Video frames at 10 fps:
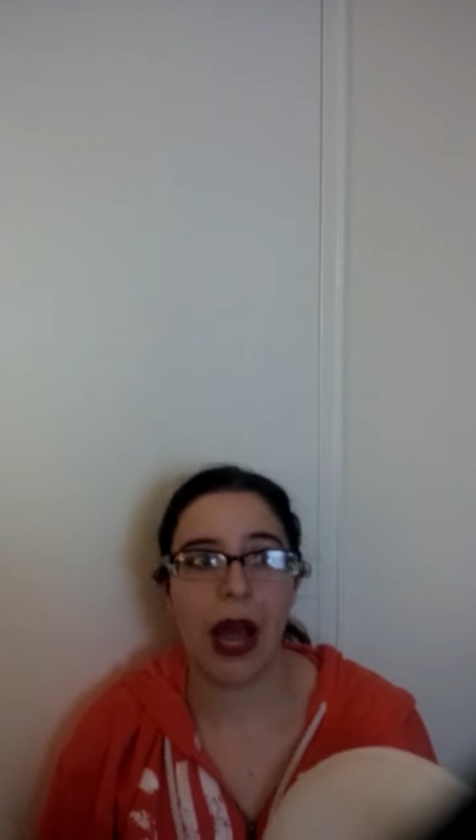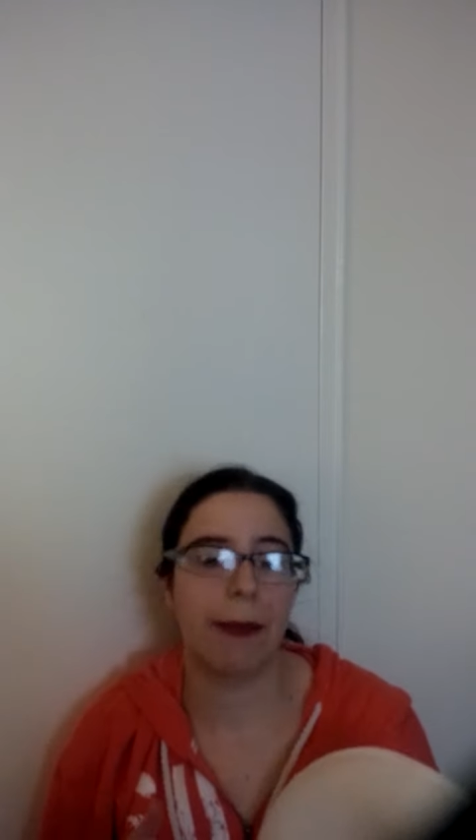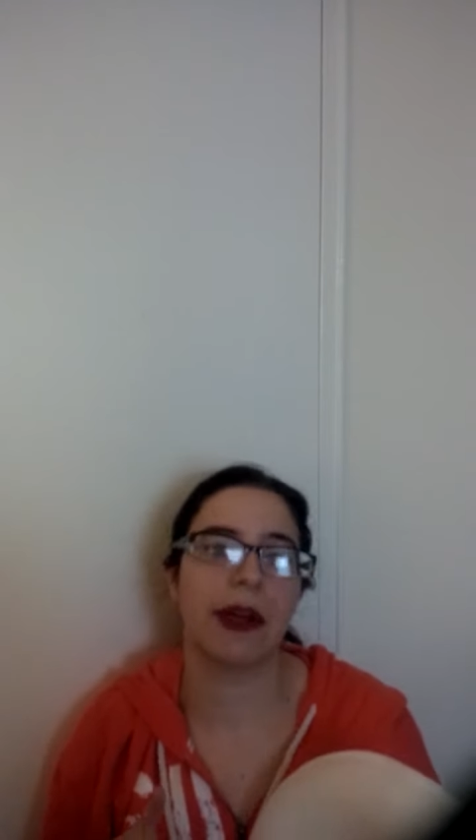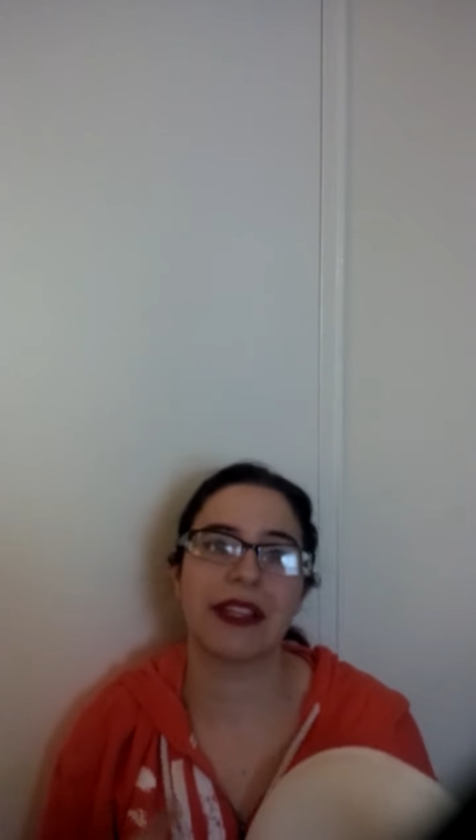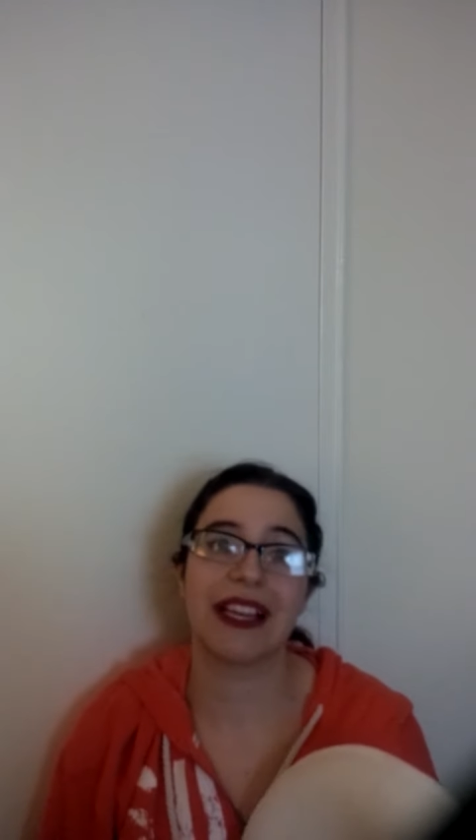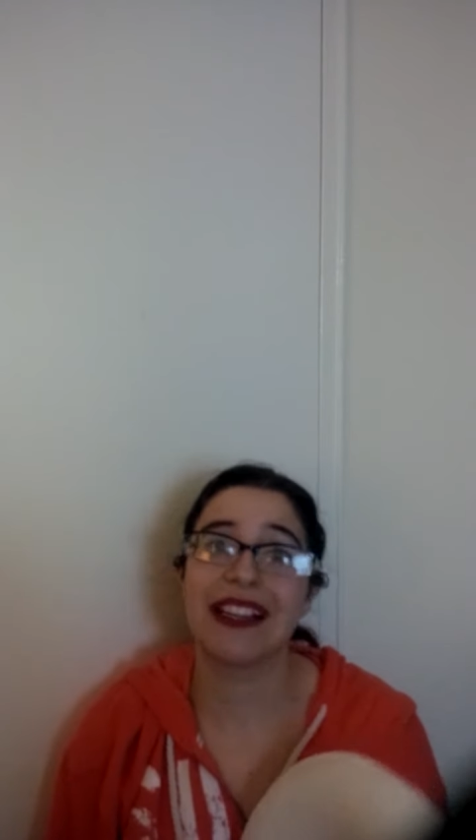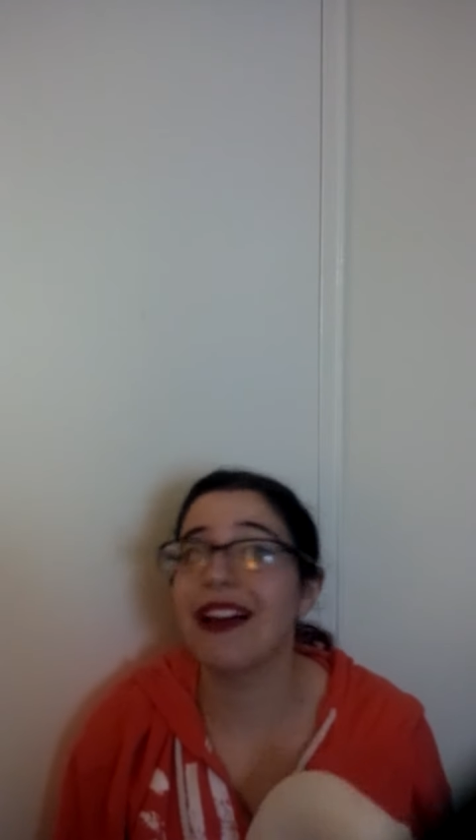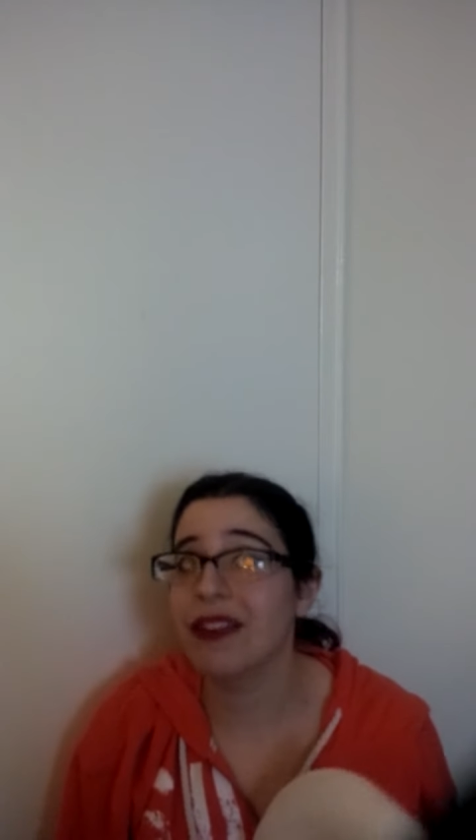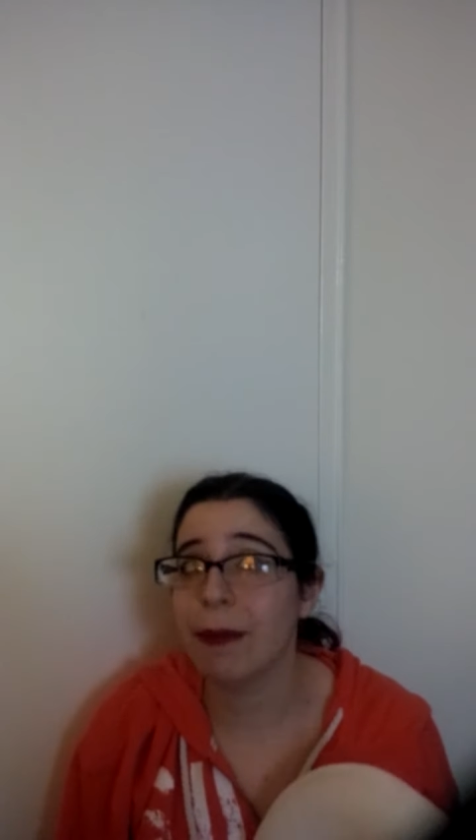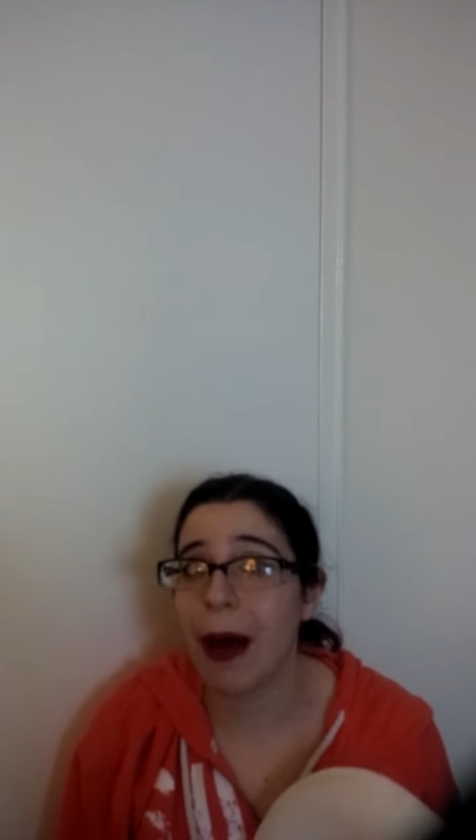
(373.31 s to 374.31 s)
I bought the
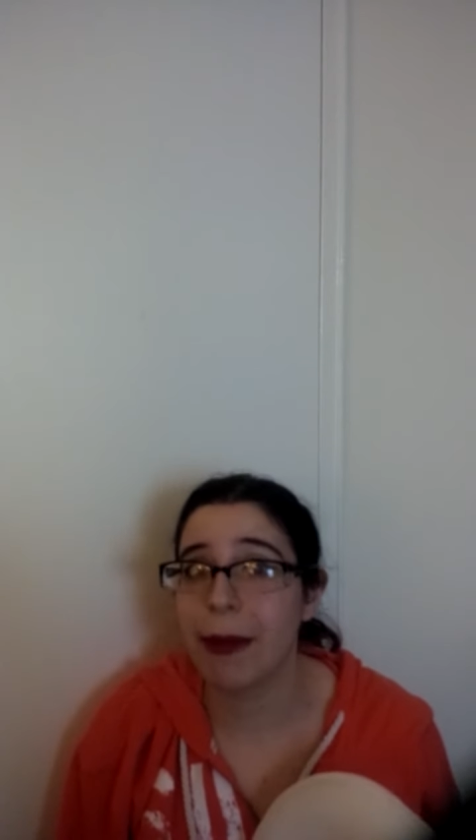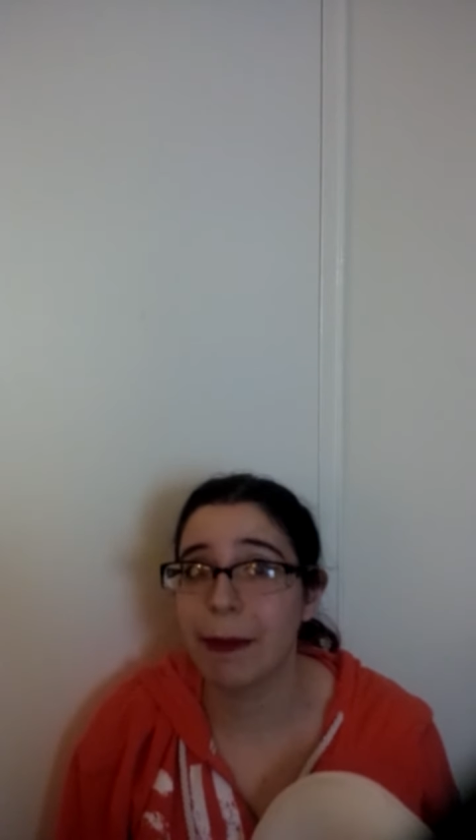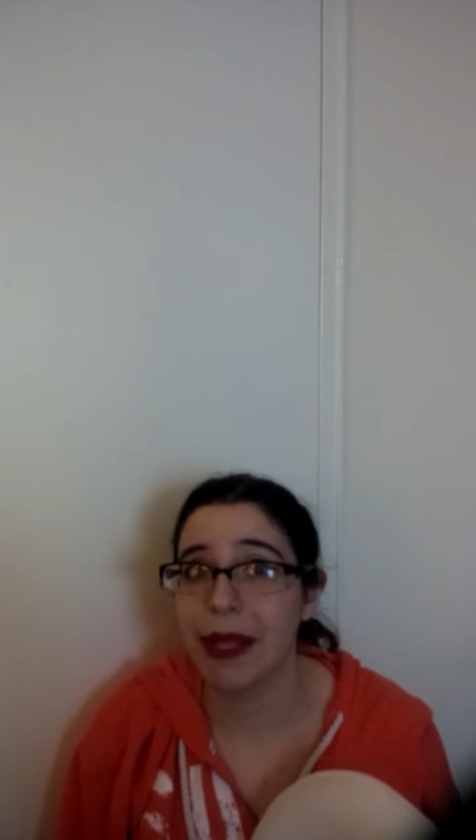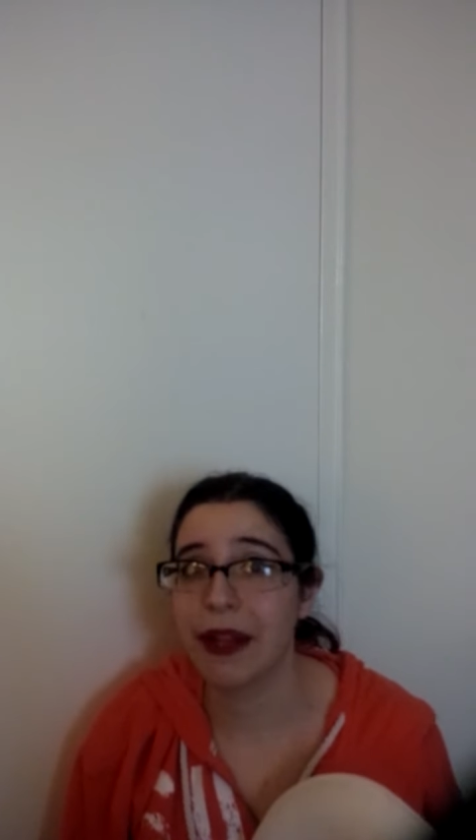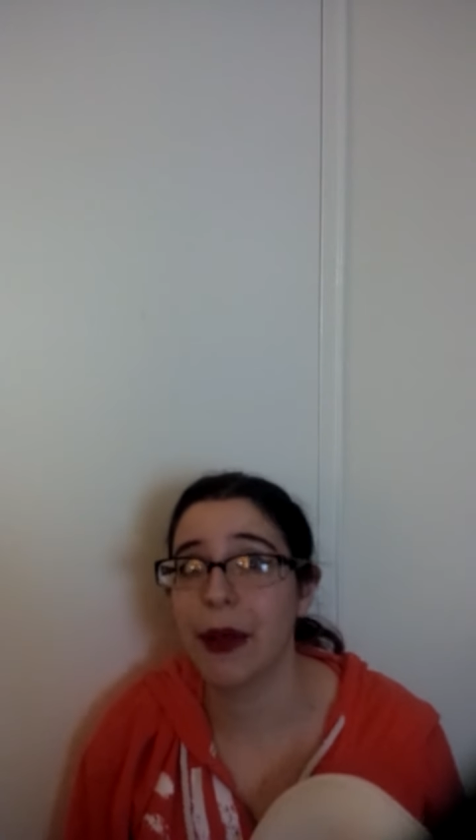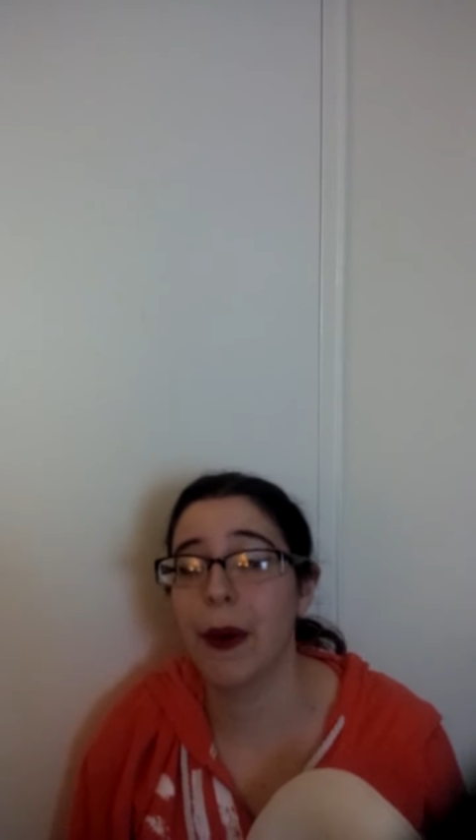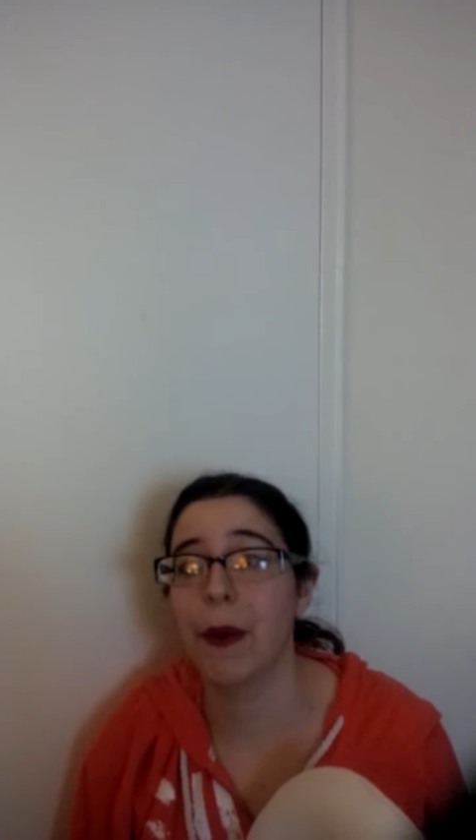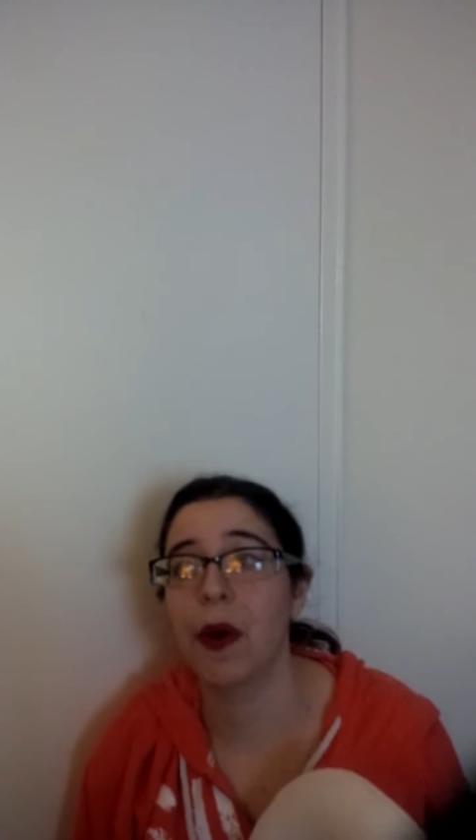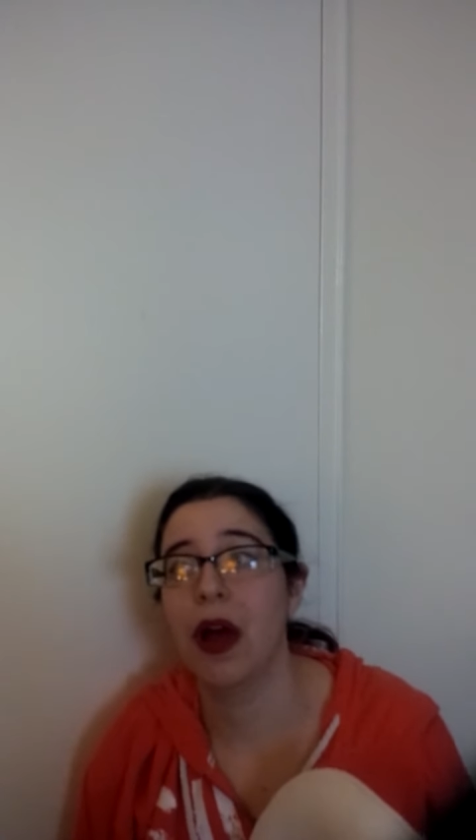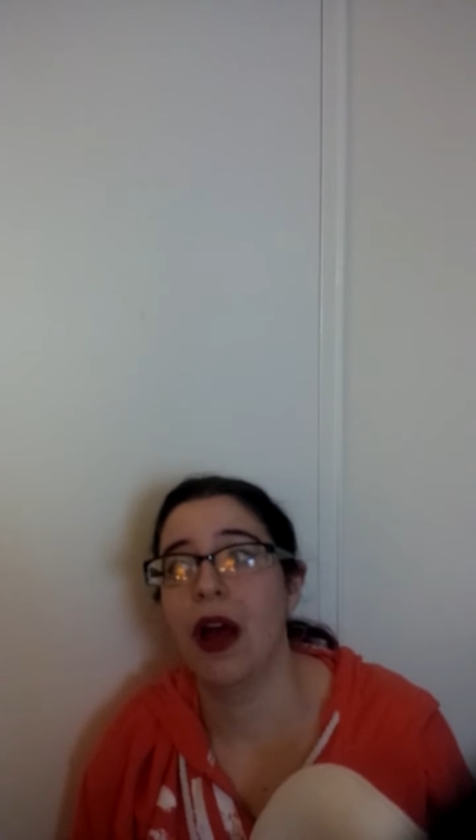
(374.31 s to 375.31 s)
Cleva Mama
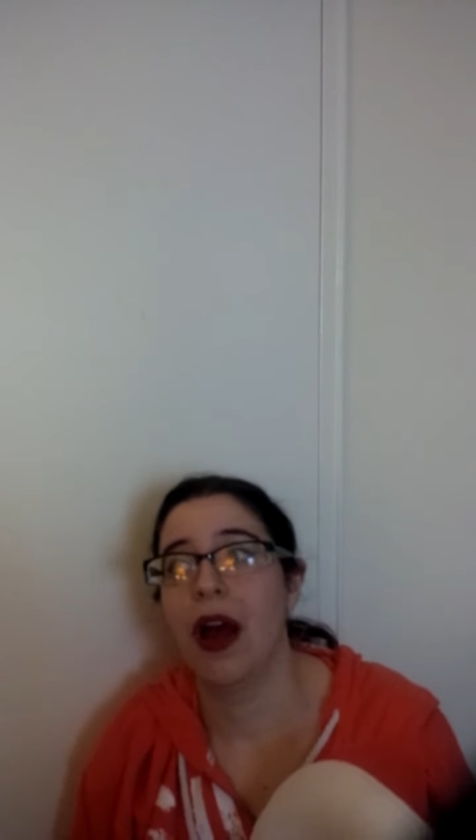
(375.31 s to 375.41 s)
pillow,